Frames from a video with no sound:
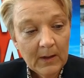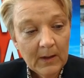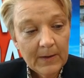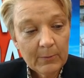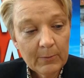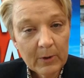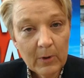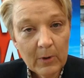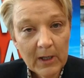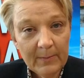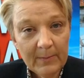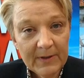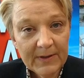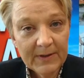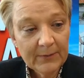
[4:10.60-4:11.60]
The
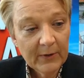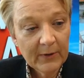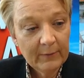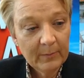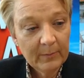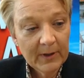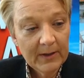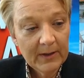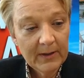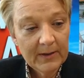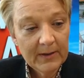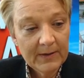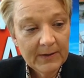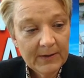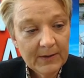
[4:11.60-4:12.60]
requirements for
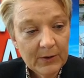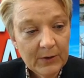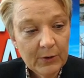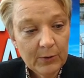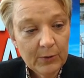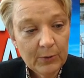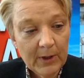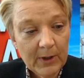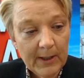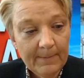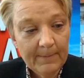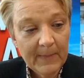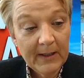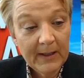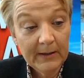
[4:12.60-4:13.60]
everybody is
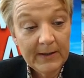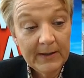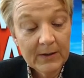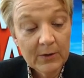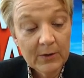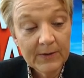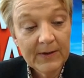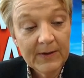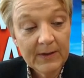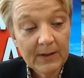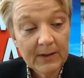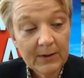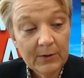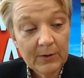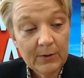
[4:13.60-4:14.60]
to at least
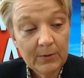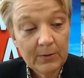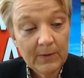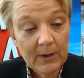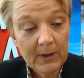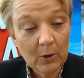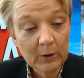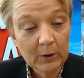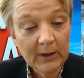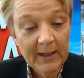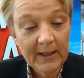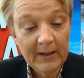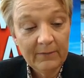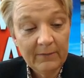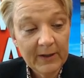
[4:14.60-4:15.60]
consider to do the
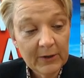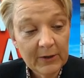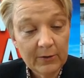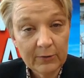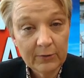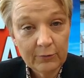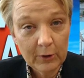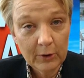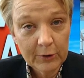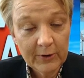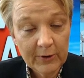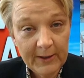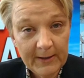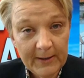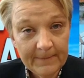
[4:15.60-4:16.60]
online infection control
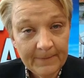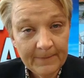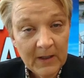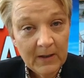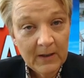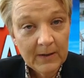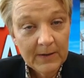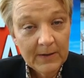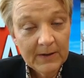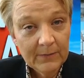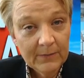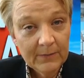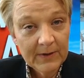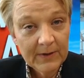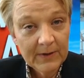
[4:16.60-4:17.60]
training. This is
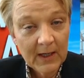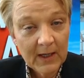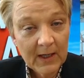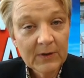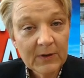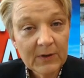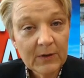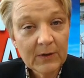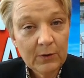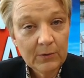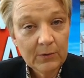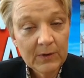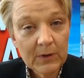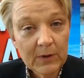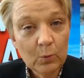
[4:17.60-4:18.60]
for staff.
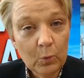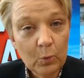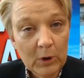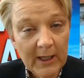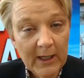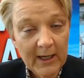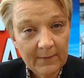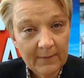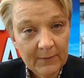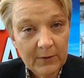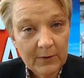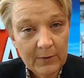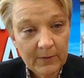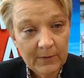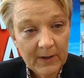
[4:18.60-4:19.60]
Students will have to
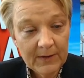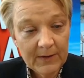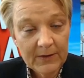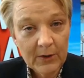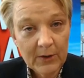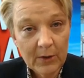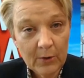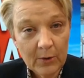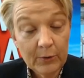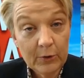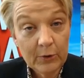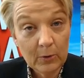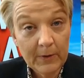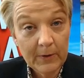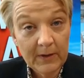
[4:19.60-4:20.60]
do that. So to
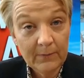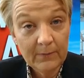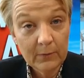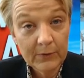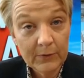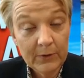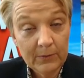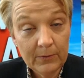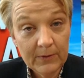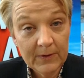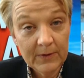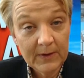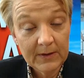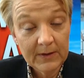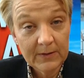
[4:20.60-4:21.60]
all the Year 4 students
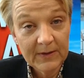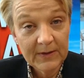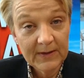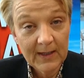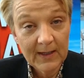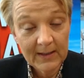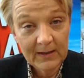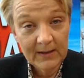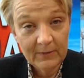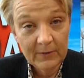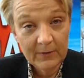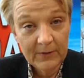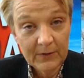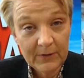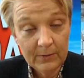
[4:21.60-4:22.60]
that you're starting very
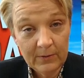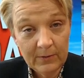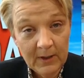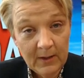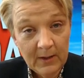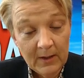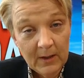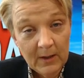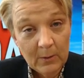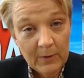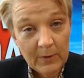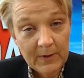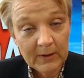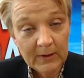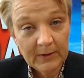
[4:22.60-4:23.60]
soon
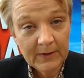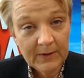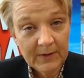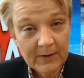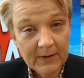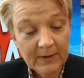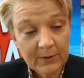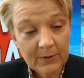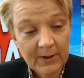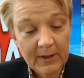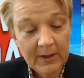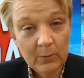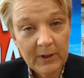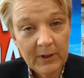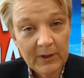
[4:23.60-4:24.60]
with your clinical skills
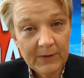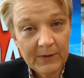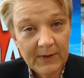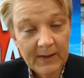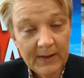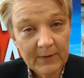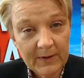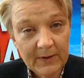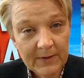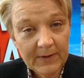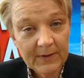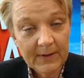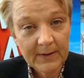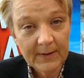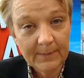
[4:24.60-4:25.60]
training, we need to see
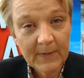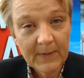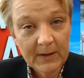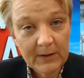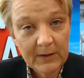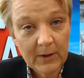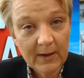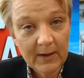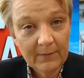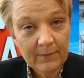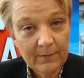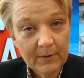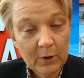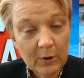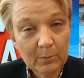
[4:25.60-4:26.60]
evidence that you have
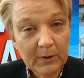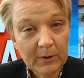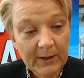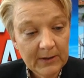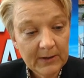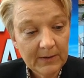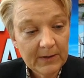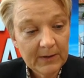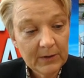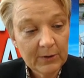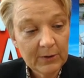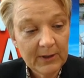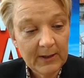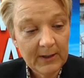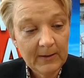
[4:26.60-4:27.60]
completed this
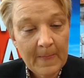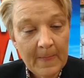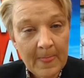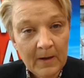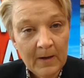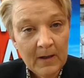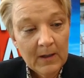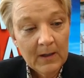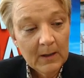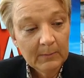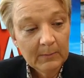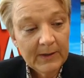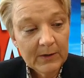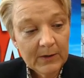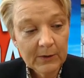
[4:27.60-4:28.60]
training.
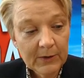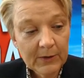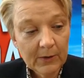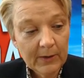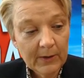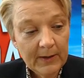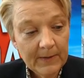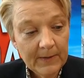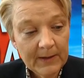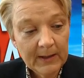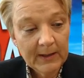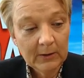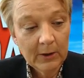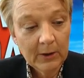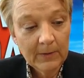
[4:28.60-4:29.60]
Please also either
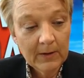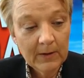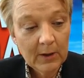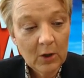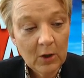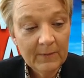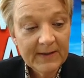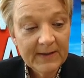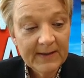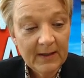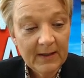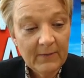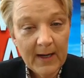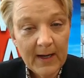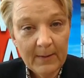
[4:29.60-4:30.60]
download the COVID
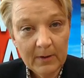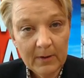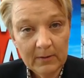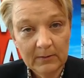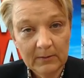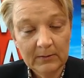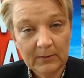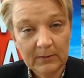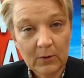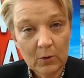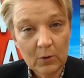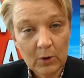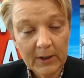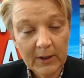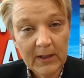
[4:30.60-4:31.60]
Safe app
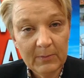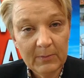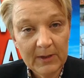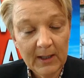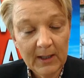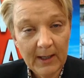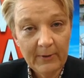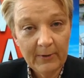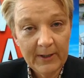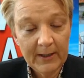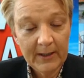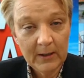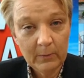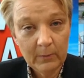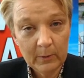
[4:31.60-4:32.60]
or keep a diary,
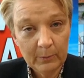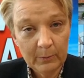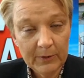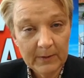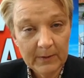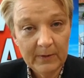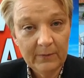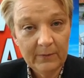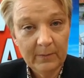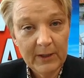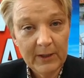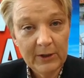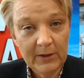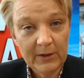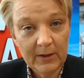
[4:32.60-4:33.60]
and we will put some
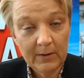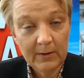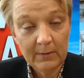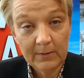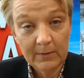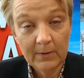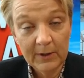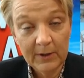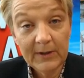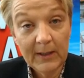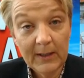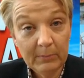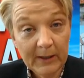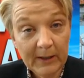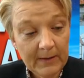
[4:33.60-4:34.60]
information out on a
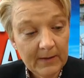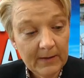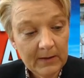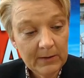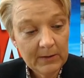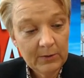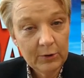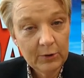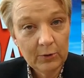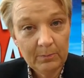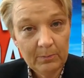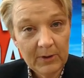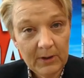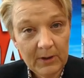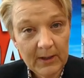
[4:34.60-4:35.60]
template that you
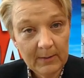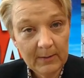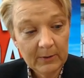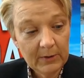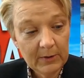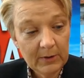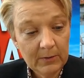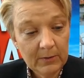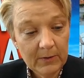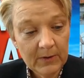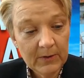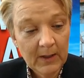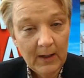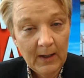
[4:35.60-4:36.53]
should be able to use.